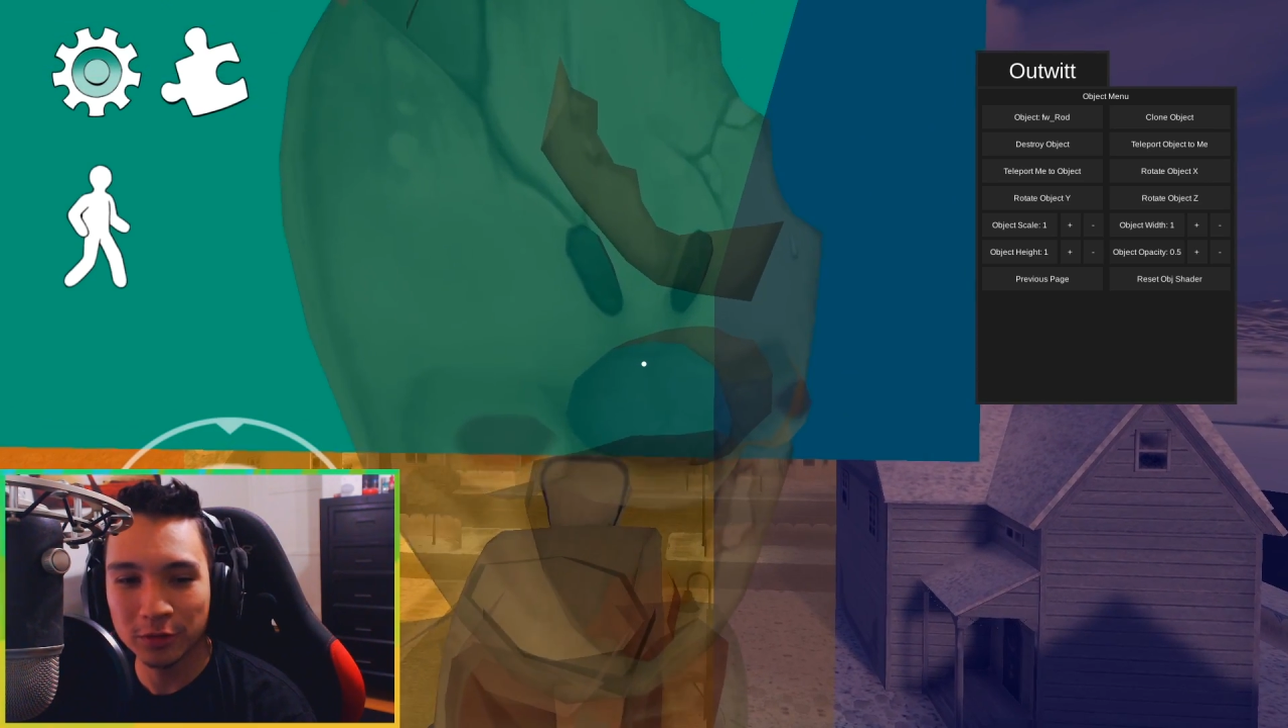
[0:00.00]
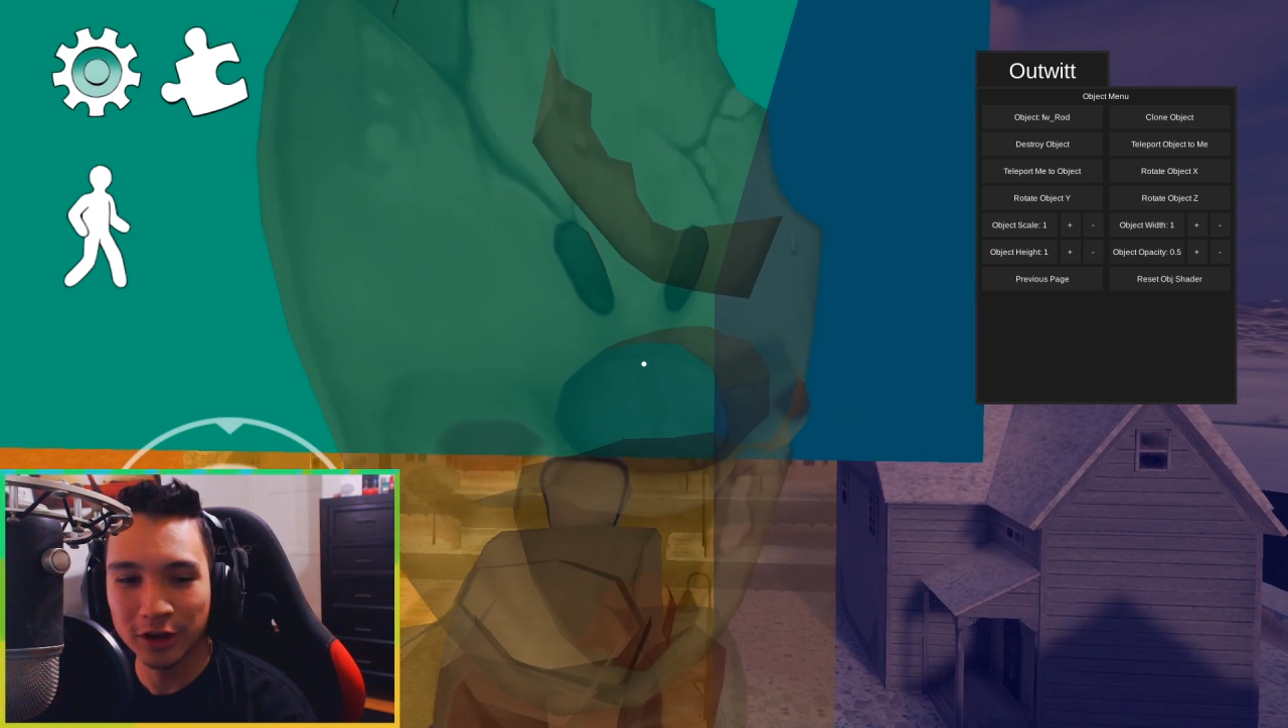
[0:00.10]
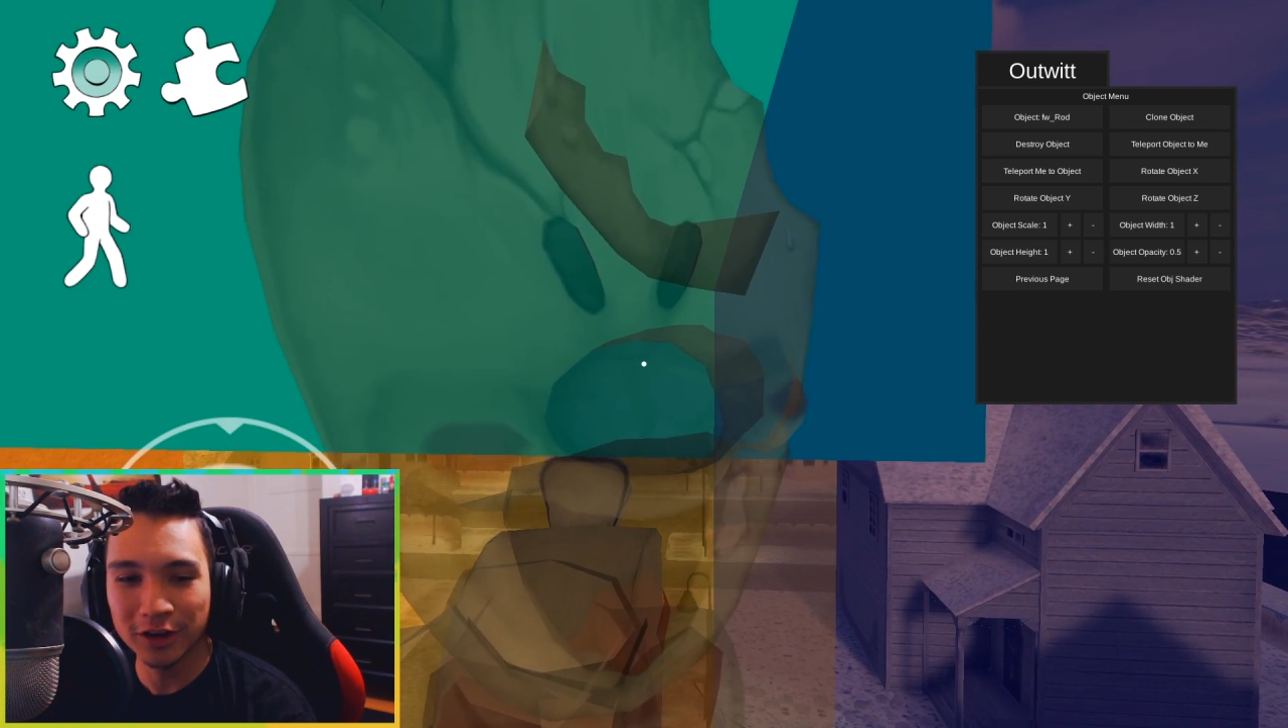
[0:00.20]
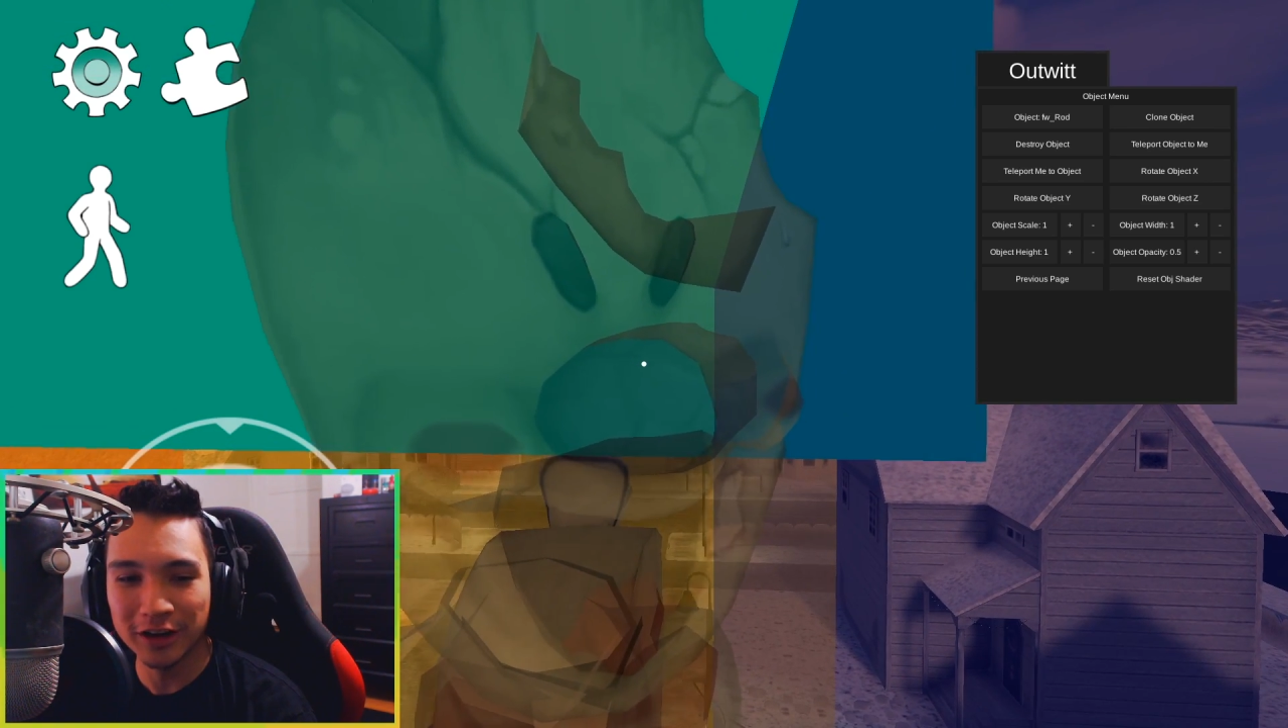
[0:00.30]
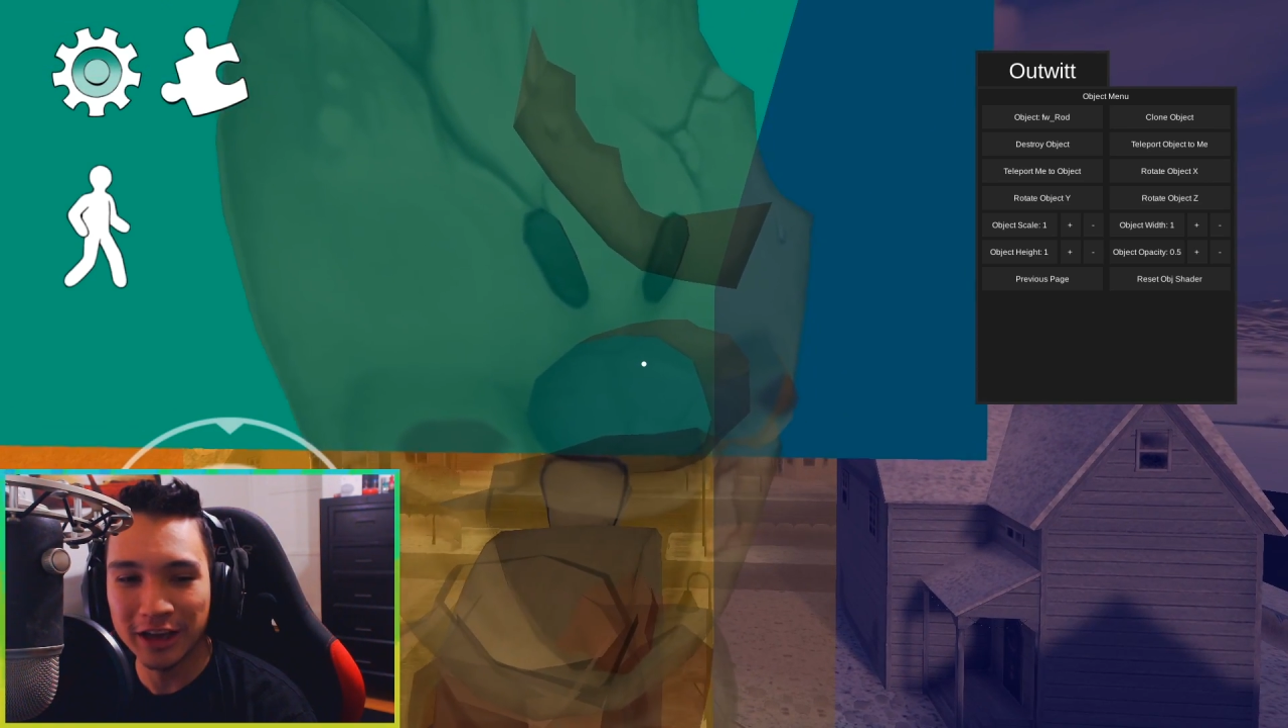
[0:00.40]

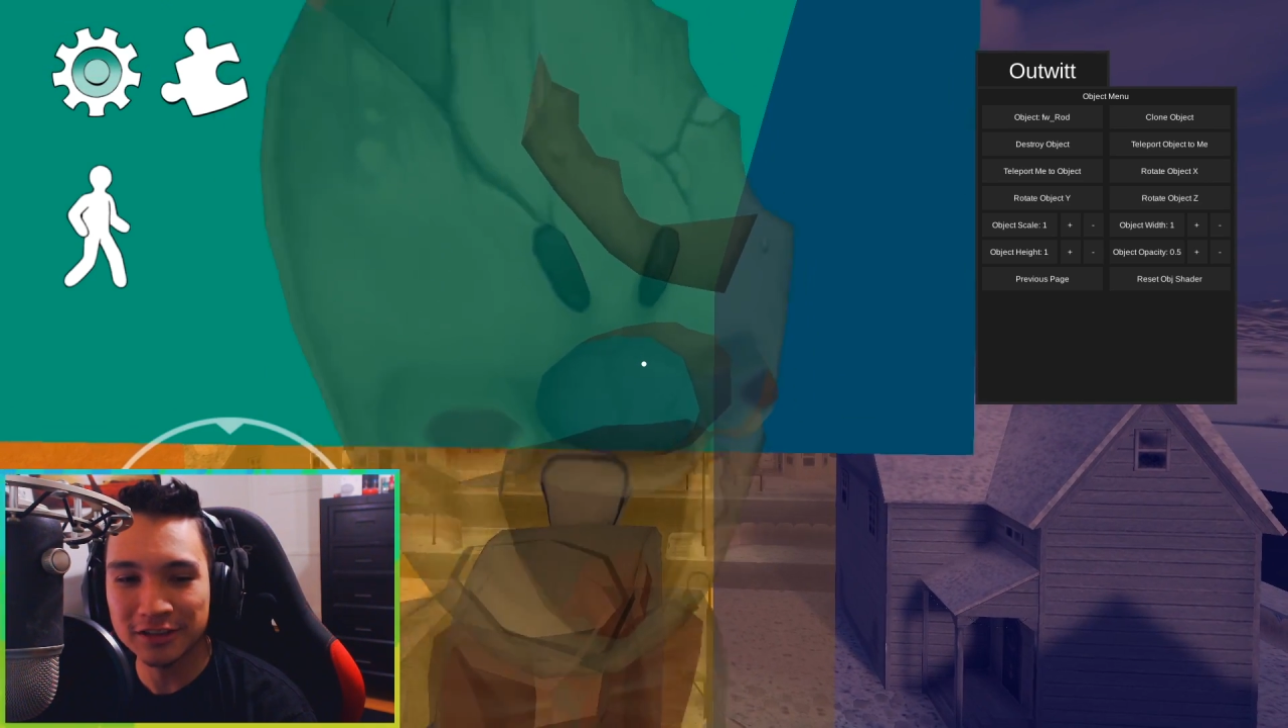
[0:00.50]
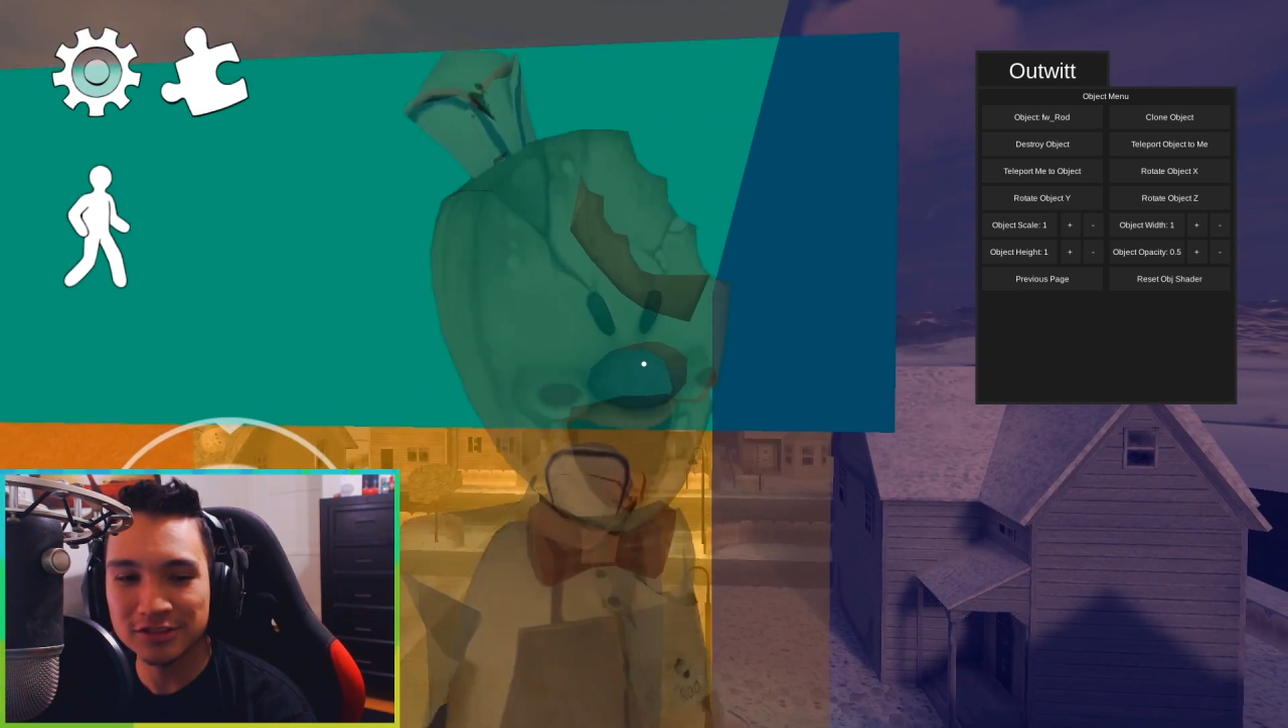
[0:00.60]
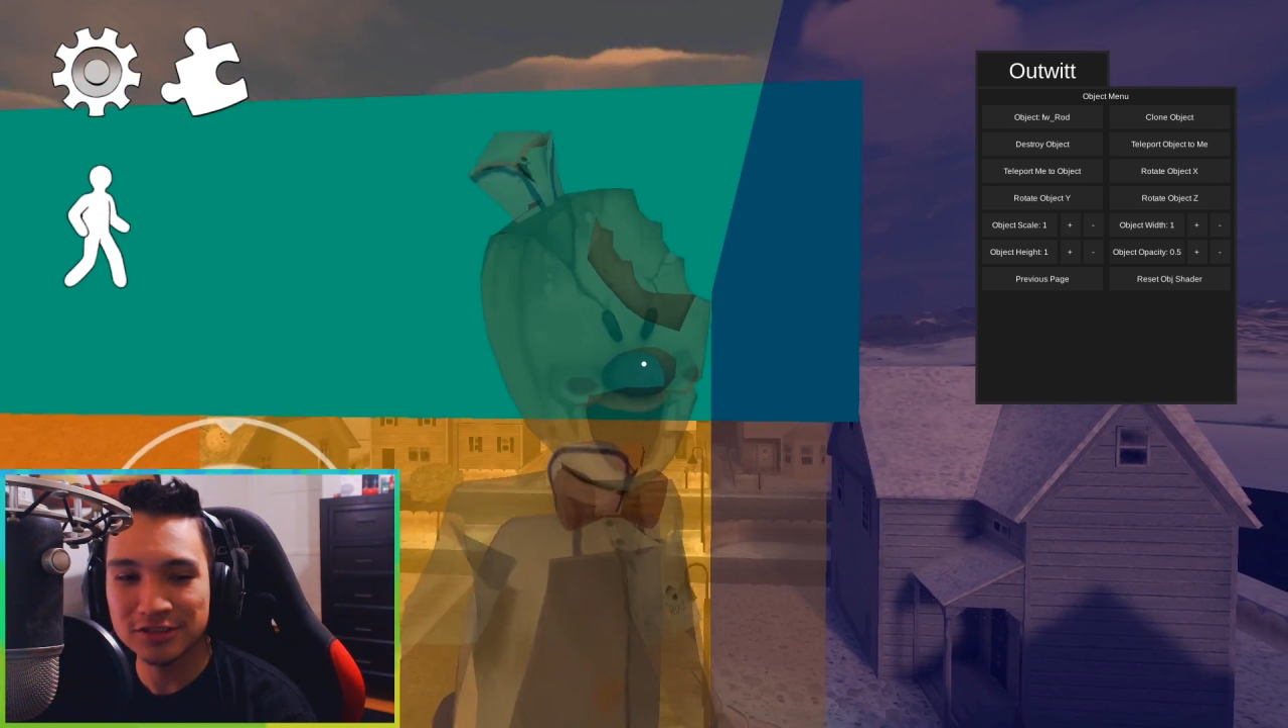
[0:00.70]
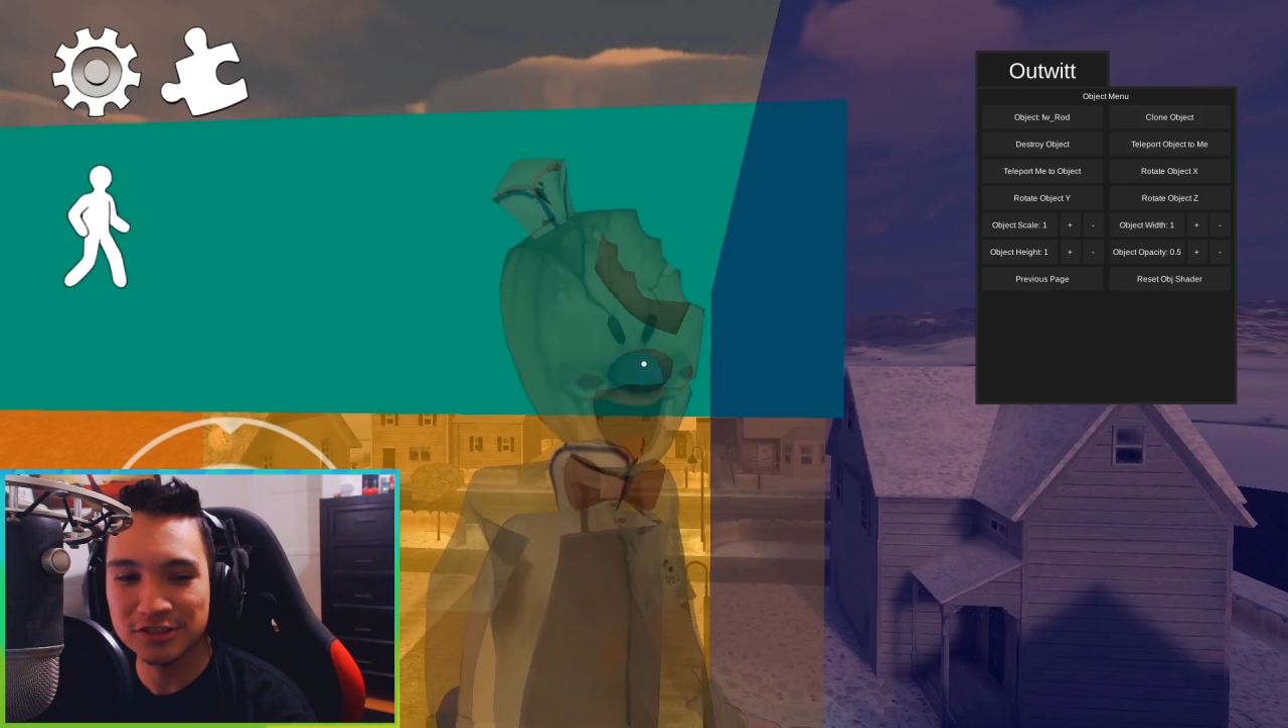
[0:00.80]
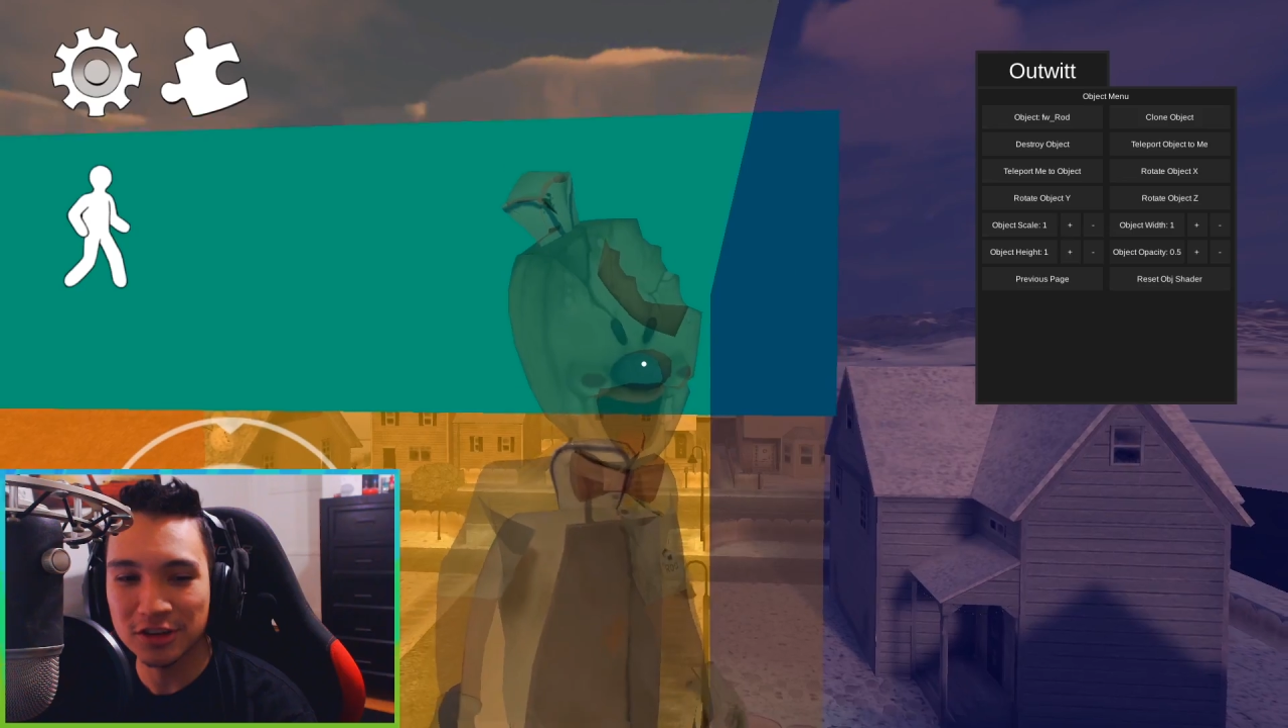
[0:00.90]
There is